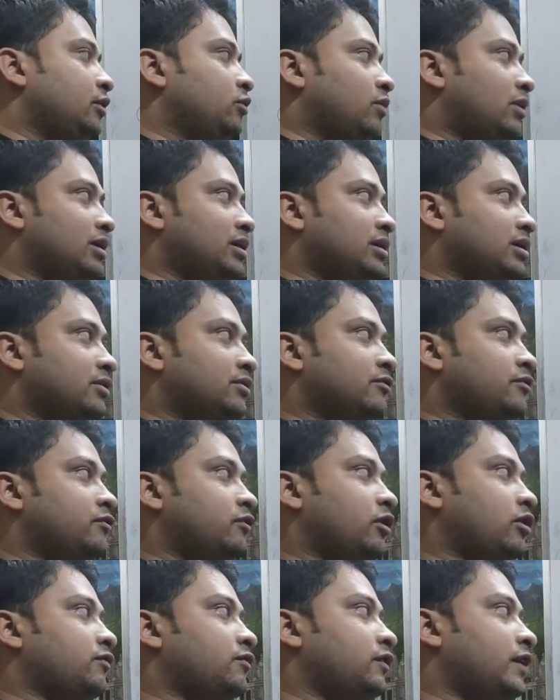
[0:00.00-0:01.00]
in water.
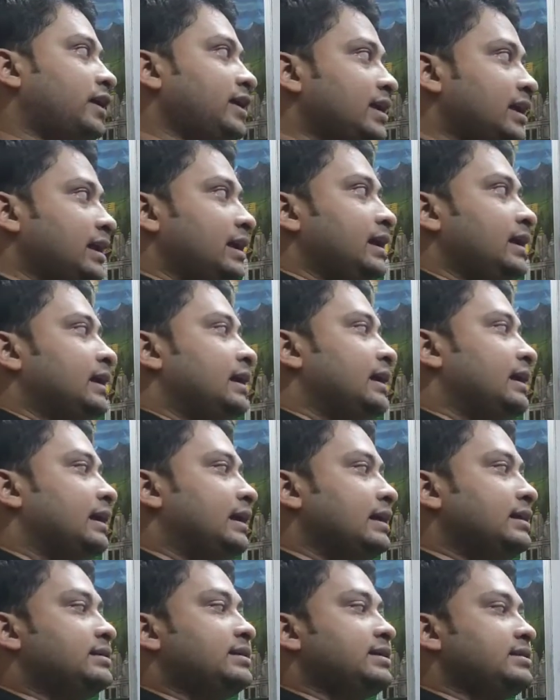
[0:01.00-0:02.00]
For finally,
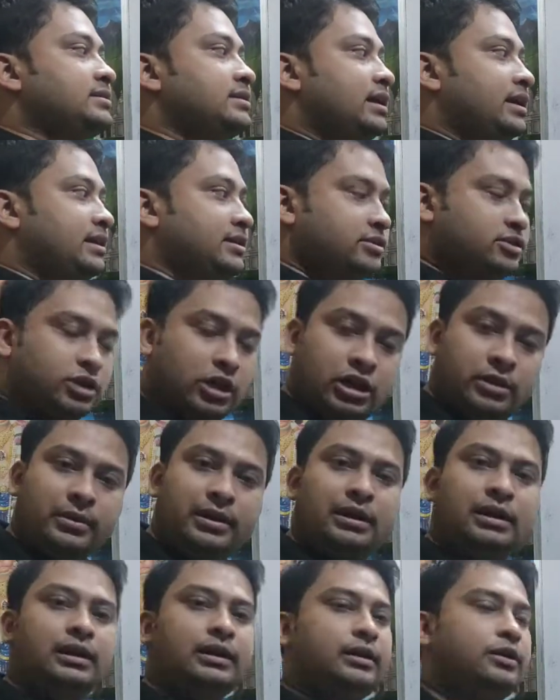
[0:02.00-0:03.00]
it is
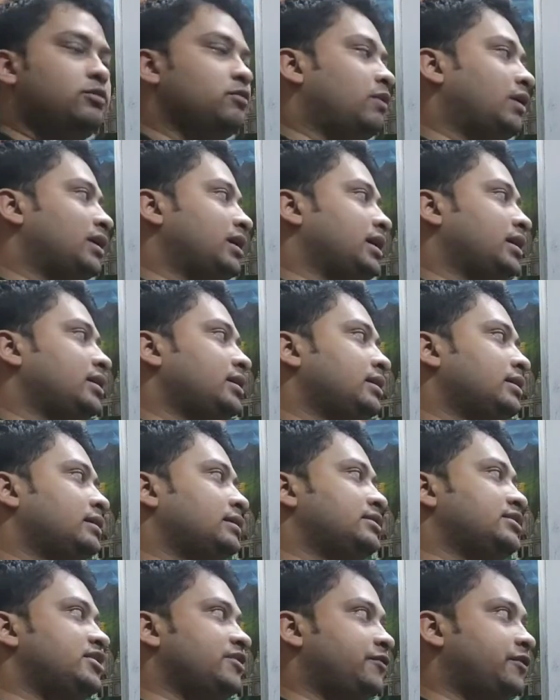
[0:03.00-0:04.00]
insoluble in water
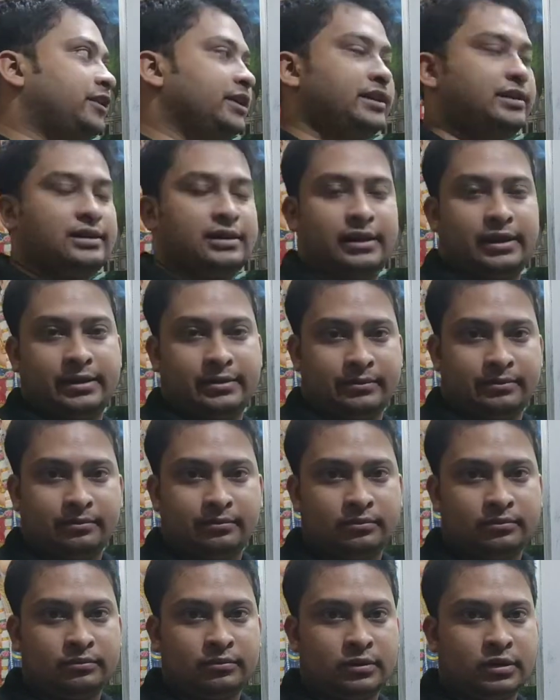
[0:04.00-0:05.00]
definitely.
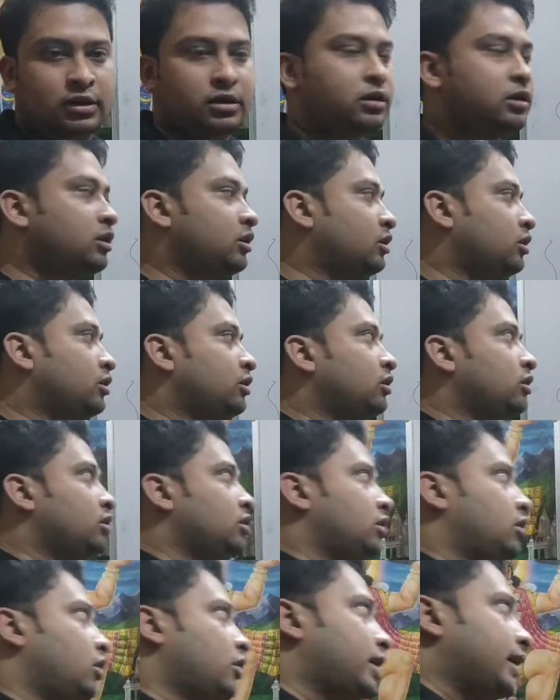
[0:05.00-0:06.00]

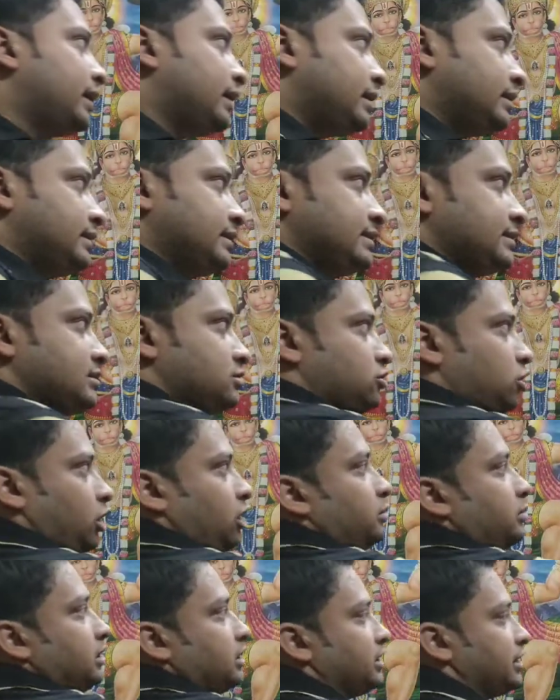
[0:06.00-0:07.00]
Okay, this is
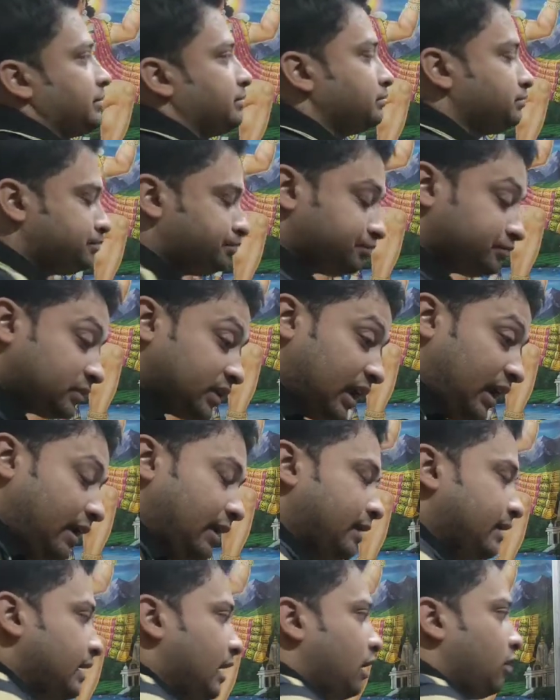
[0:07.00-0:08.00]
solubility. And